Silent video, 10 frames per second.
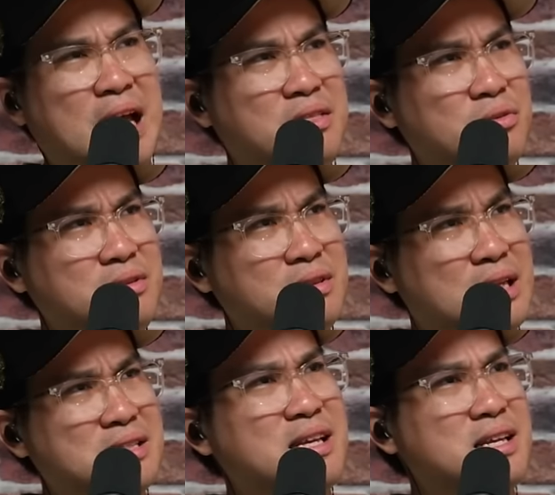I don't,
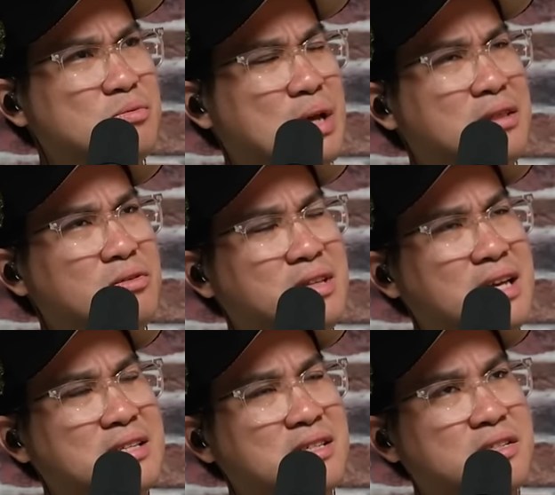does it, I don't think
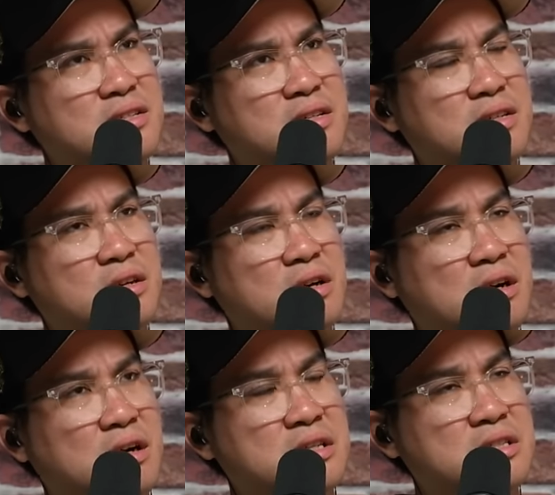S S T
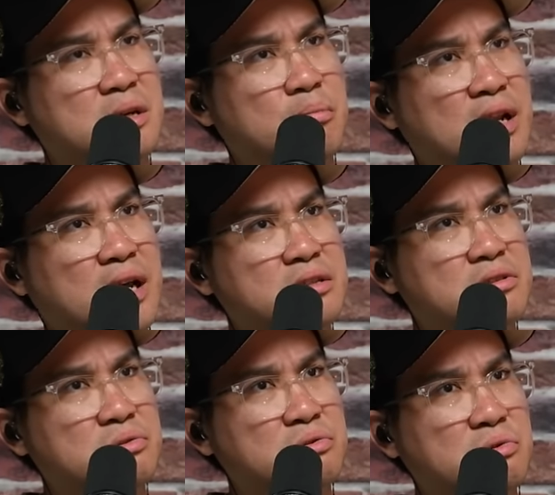uh, is applied
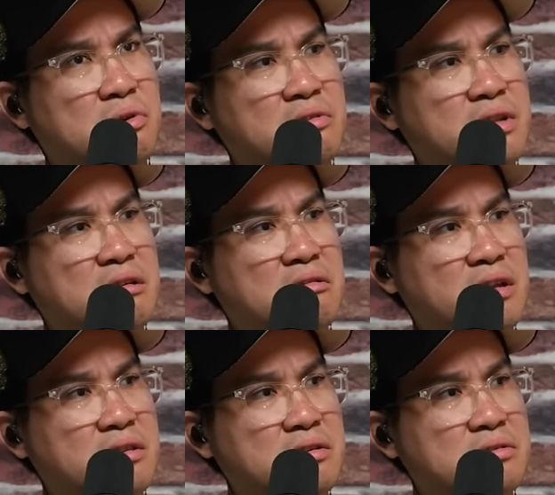to content
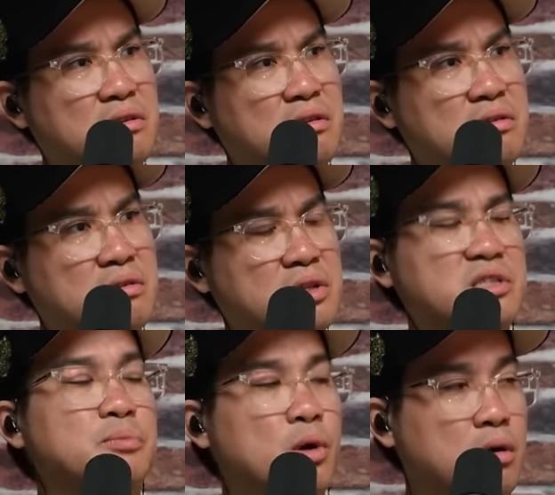creators or the
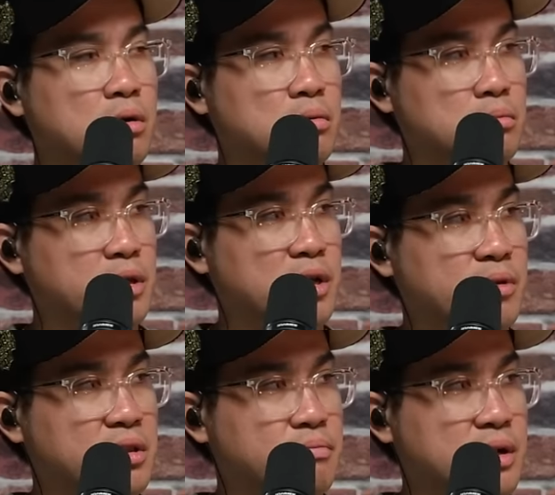small, medium
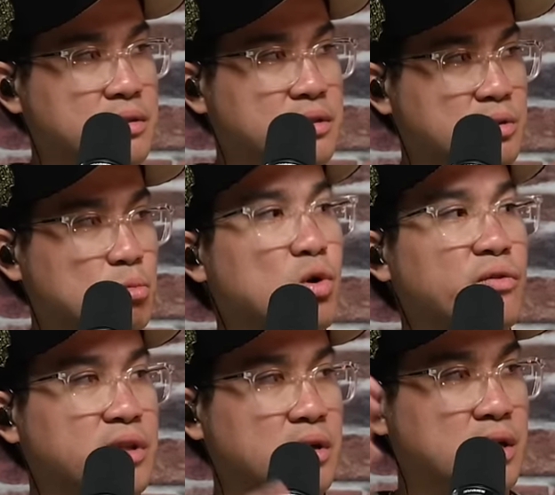enterprises. It's more of
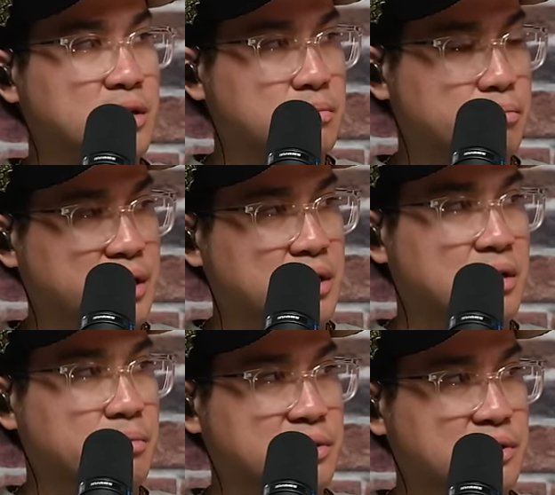the
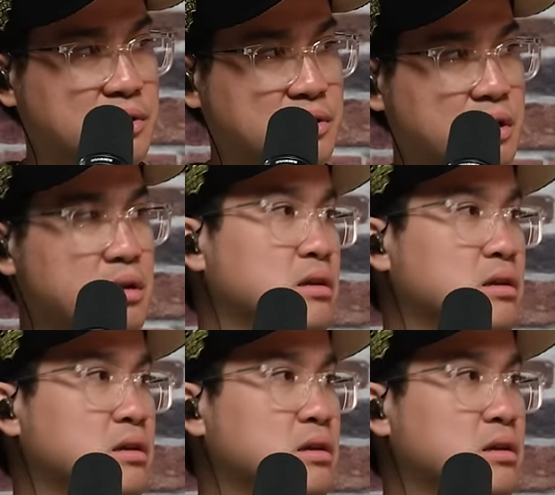bigger businesses, right?